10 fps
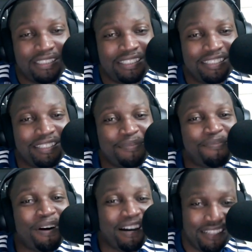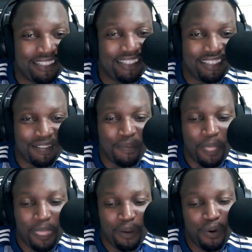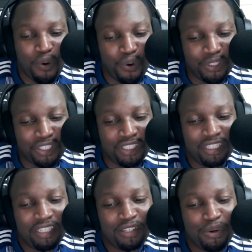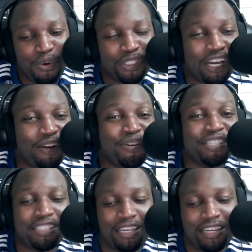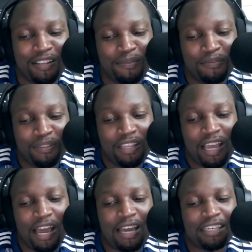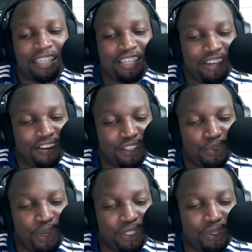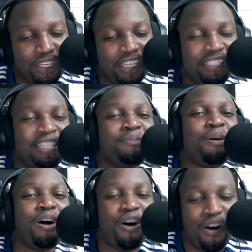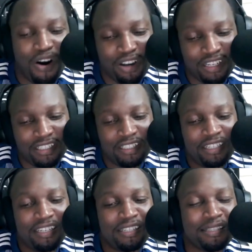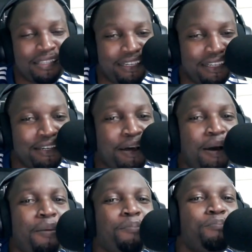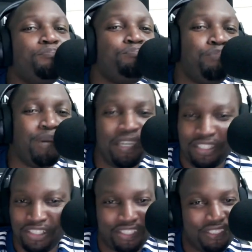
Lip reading: The boss, Coach Harry is saying, I cannot wait to get him on the pitch.